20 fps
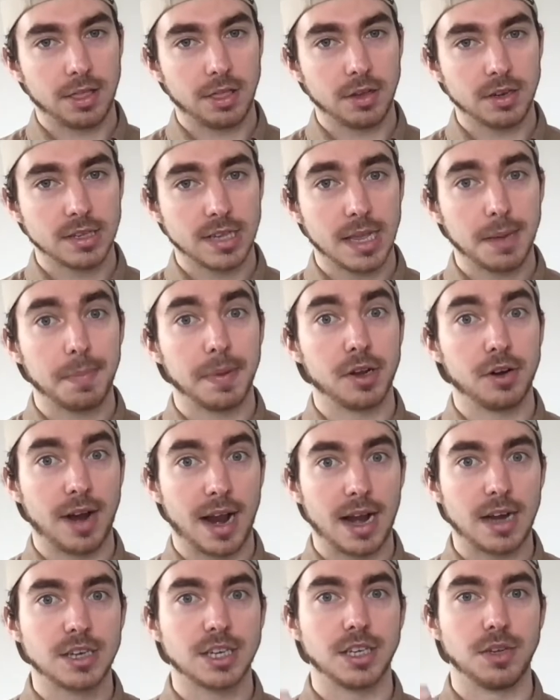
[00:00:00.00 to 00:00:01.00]
looks like, but you're
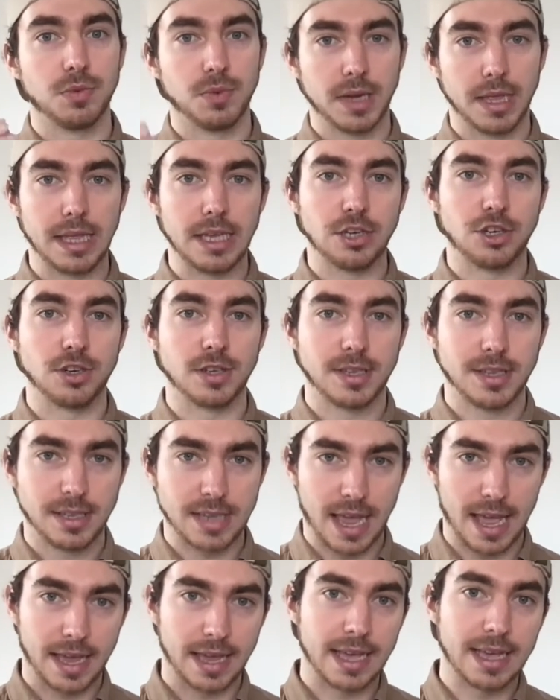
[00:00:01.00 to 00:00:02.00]
actually really just
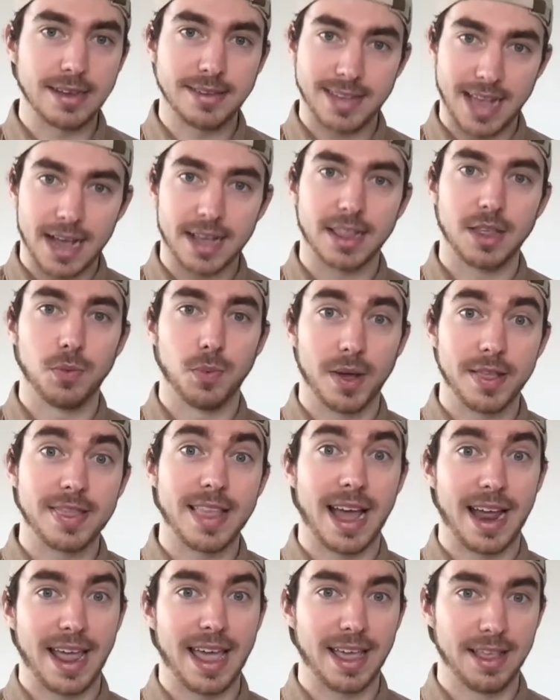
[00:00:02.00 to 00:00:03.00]
saying exactly what
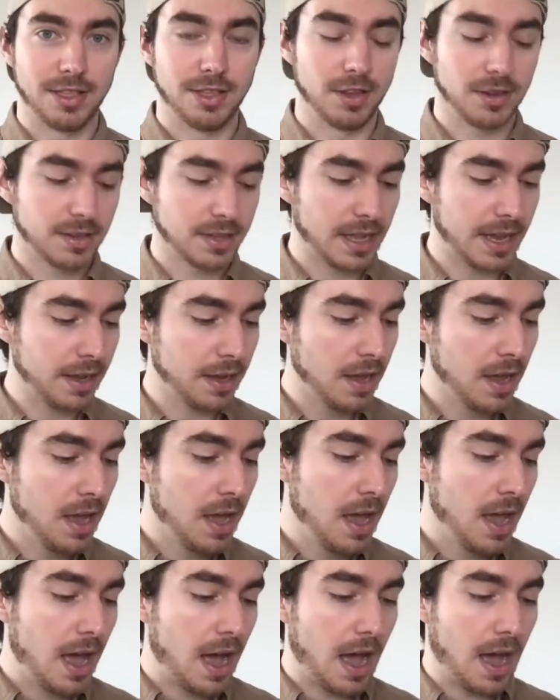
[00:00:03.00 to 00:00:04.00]
that hand looks like.
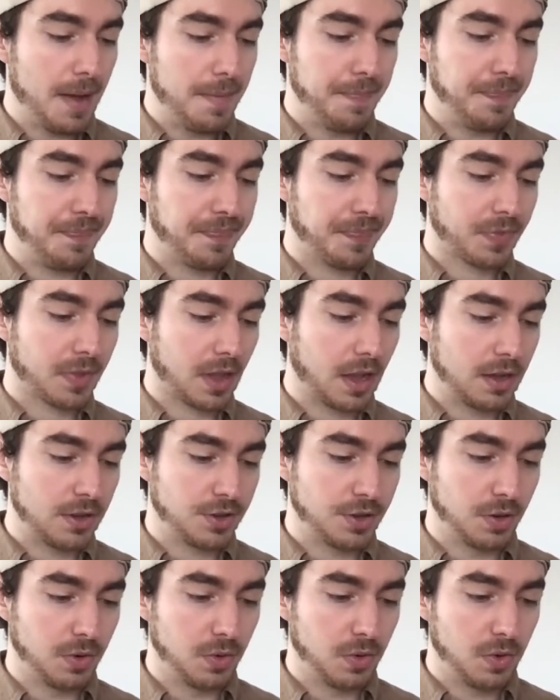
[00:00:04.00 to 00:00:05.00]

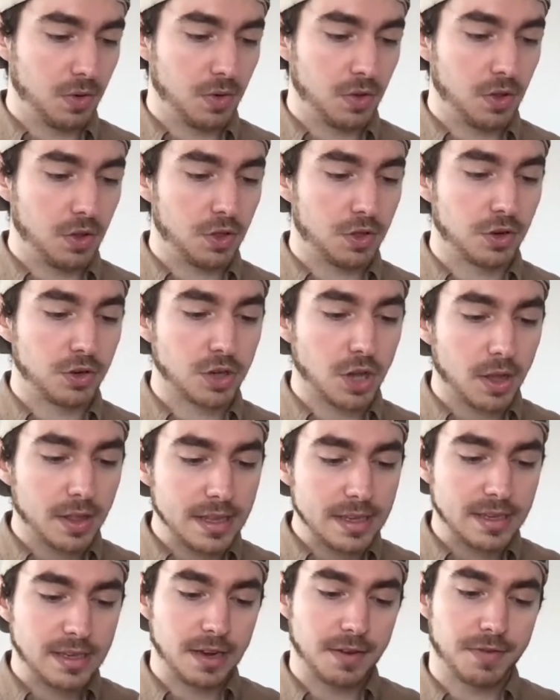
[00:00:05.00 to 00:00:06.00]
So there's all
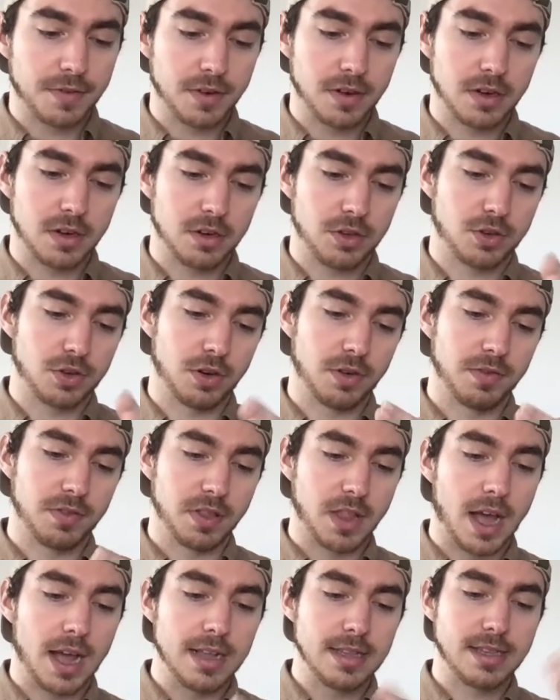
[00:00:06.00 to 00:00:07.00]
these different sort of
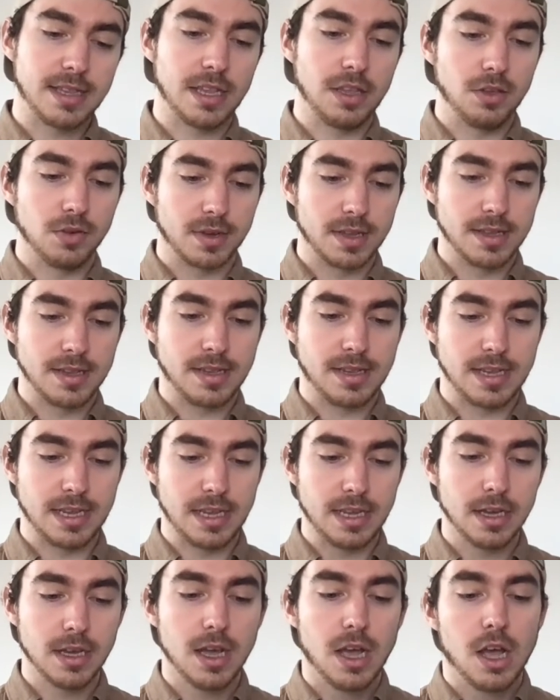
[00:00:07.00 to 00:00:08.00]
lines that you can
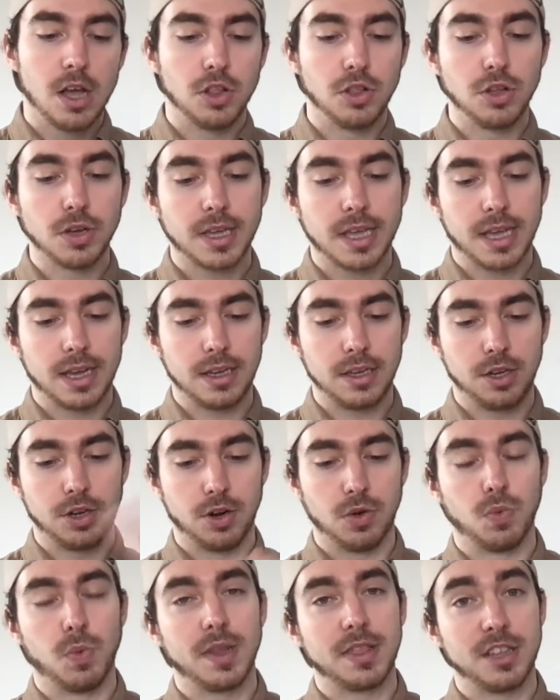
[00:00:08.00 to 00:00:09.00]
see. Look at,
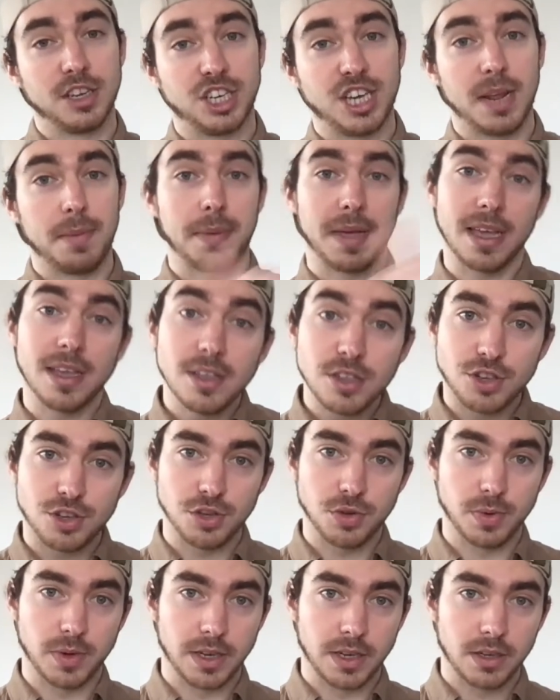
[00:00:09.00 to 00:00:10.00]
what the shape is
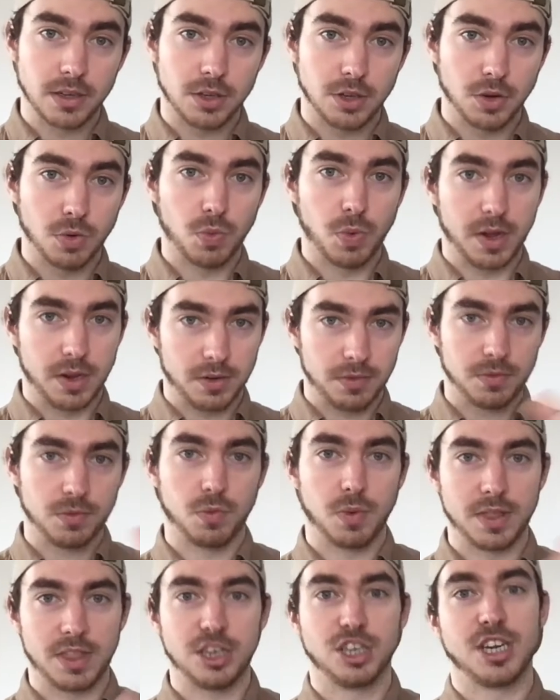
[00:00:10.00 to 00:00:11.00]
doing,
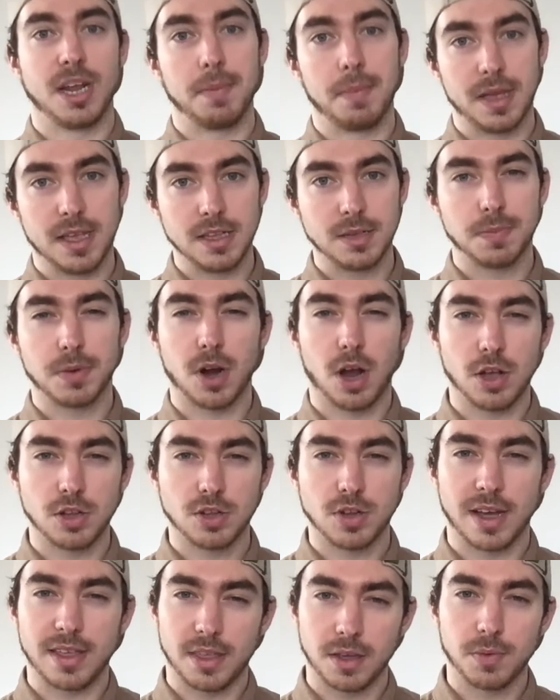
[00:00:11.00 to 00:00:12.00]
what the shape is, but
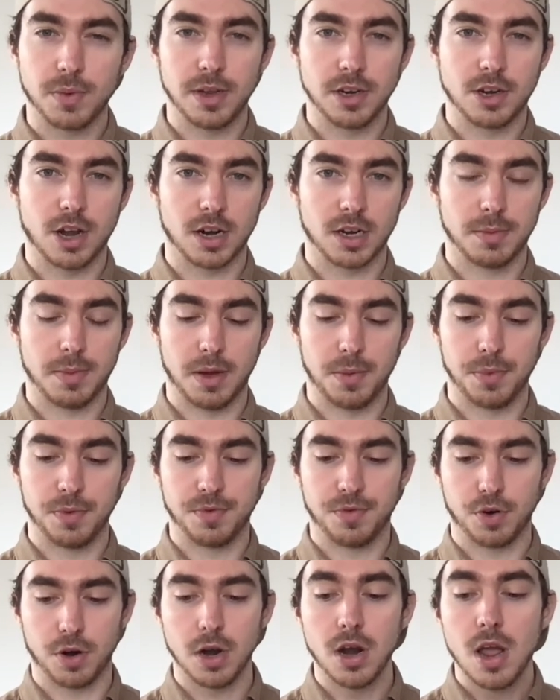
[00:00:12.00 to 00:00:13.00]
also I think we had talked about
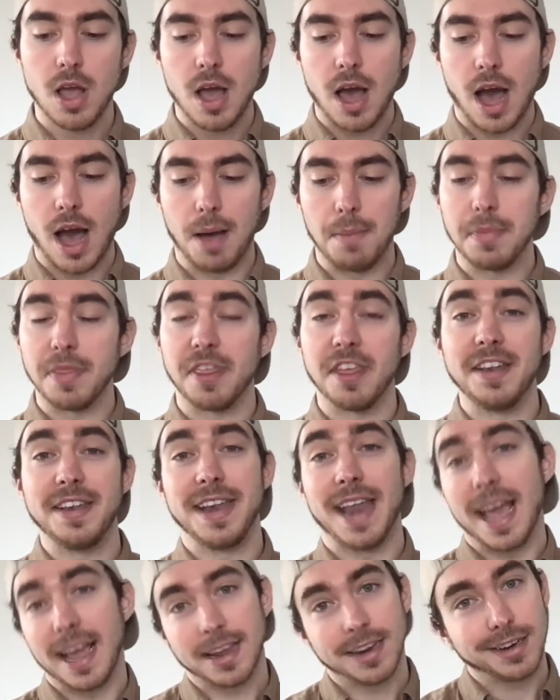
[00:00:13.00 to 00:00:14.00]
before, the
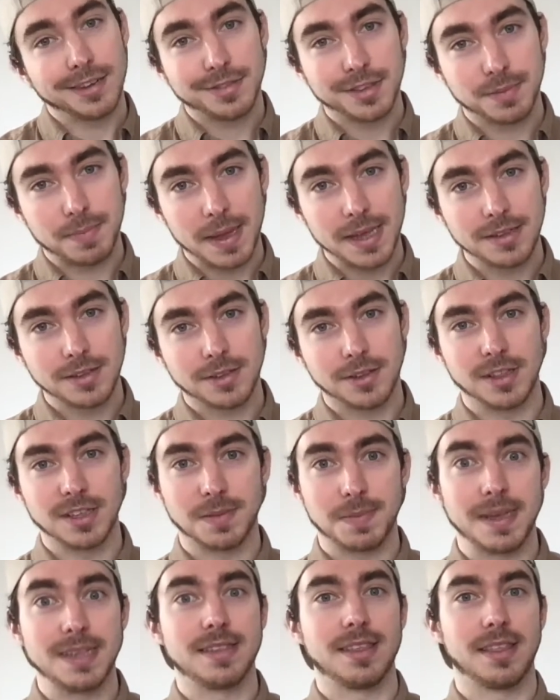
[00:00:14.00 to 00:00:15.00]
negative space, so the
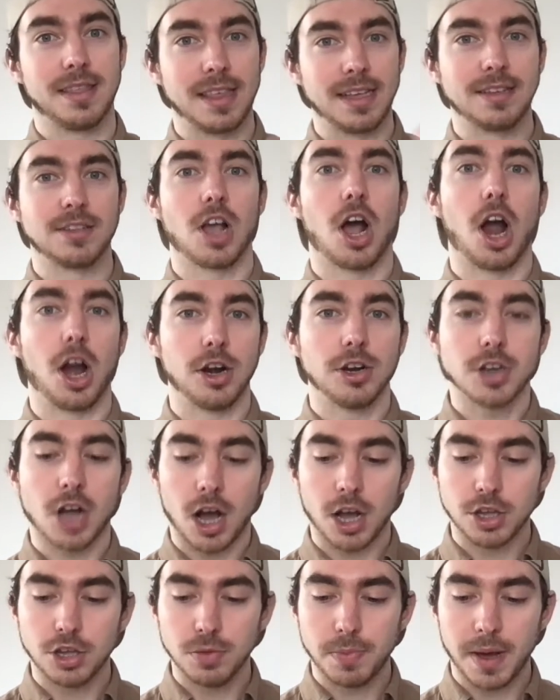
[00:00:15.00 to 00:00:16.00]
space that things aren't
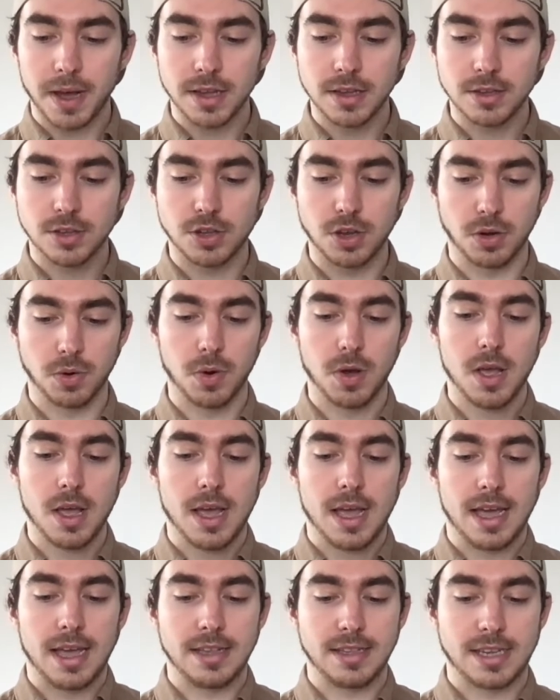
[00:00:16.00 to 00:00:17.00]
occupying. So
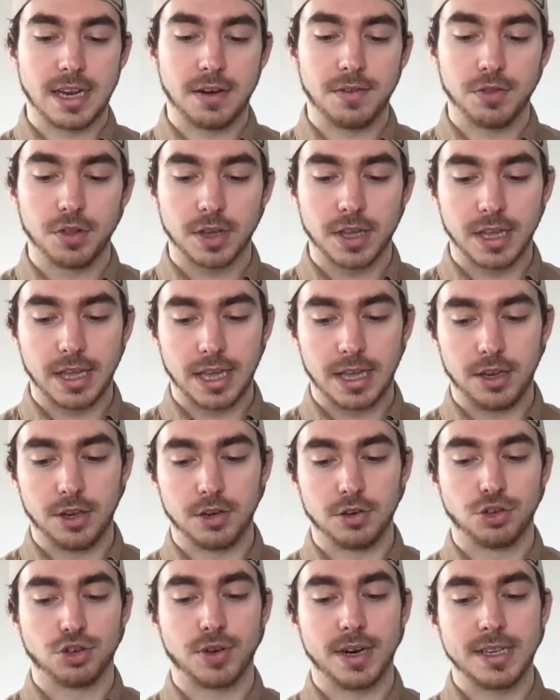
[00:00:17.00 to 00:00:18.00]
instead of looking
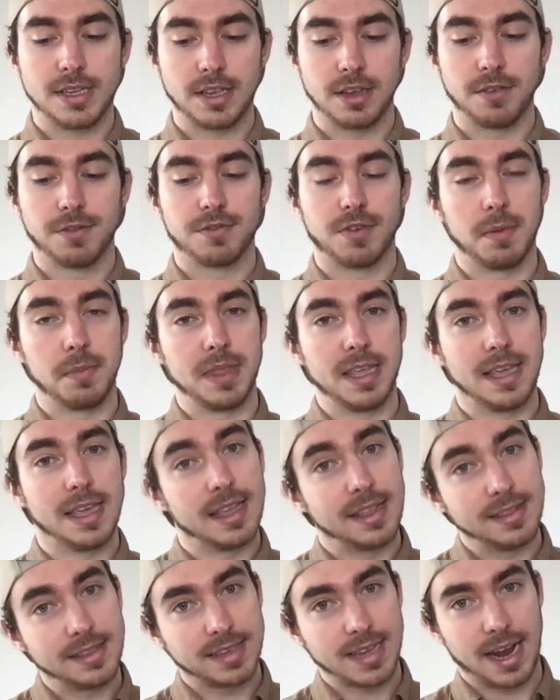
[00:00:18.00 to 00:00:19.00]
at, tracing from the
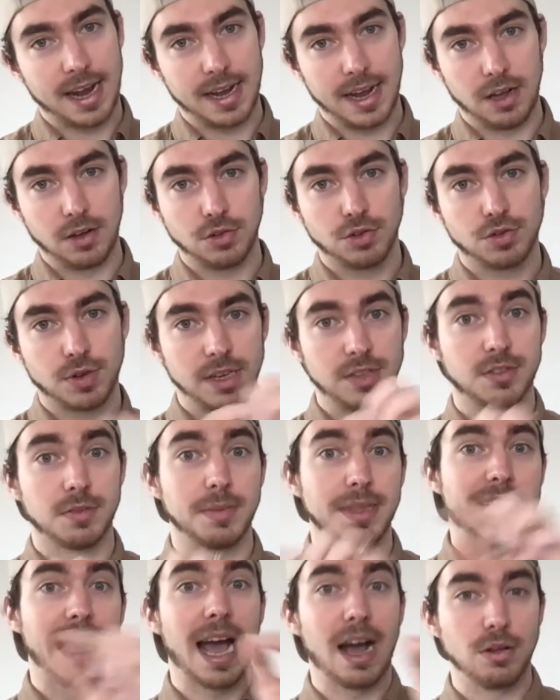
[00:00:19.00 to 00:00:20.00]
inside out, trace from
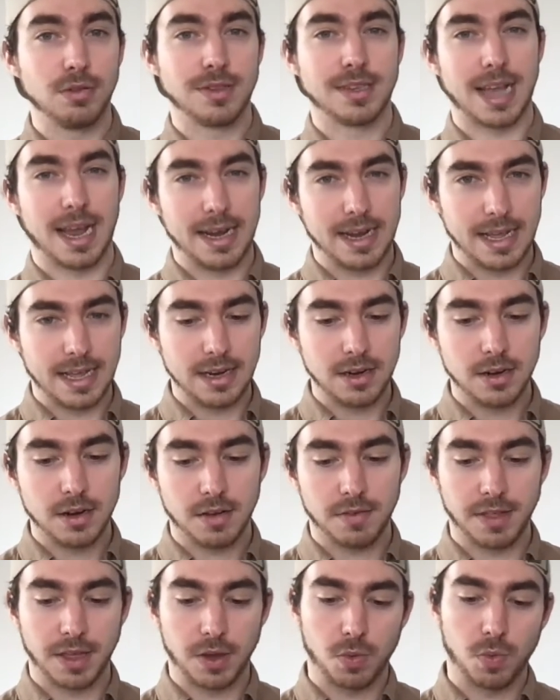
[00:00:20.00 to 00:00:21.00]
the outside in
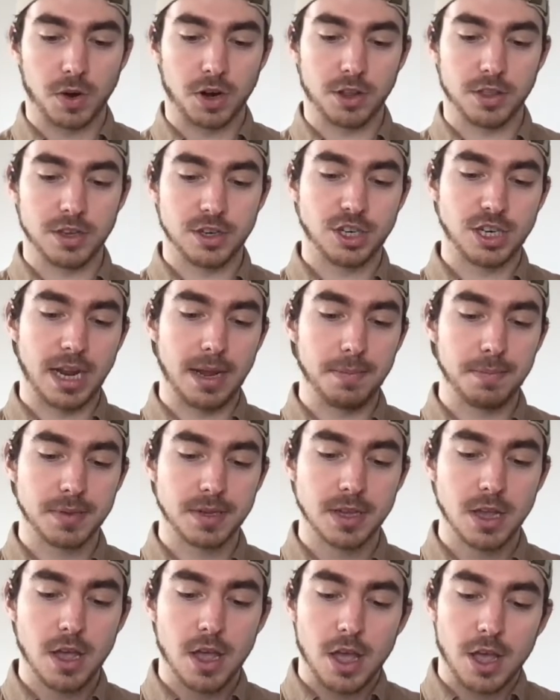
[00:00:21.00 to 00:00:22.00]
of like, what are the shapes,
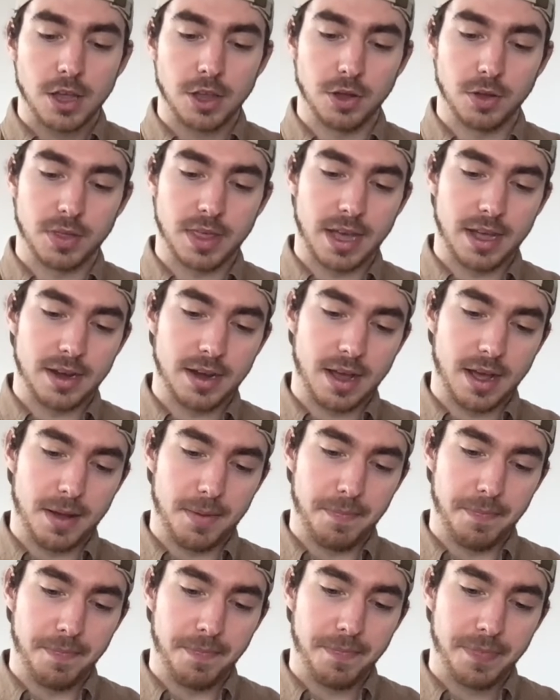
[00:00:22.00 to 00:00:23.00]

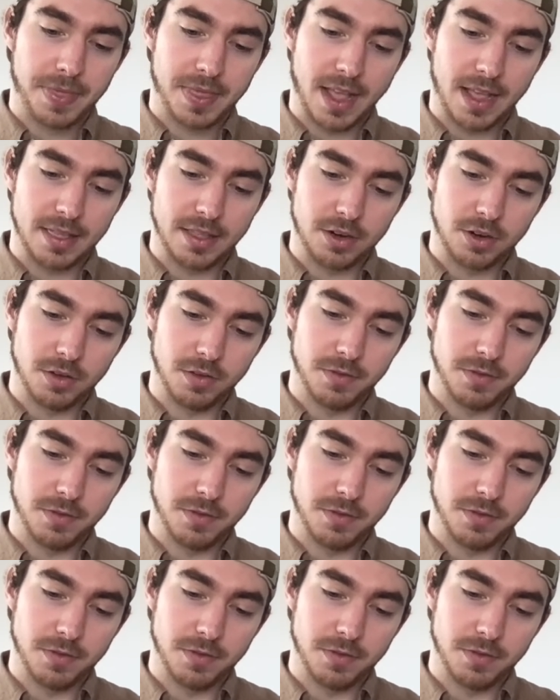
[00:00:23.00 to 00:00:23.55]
that little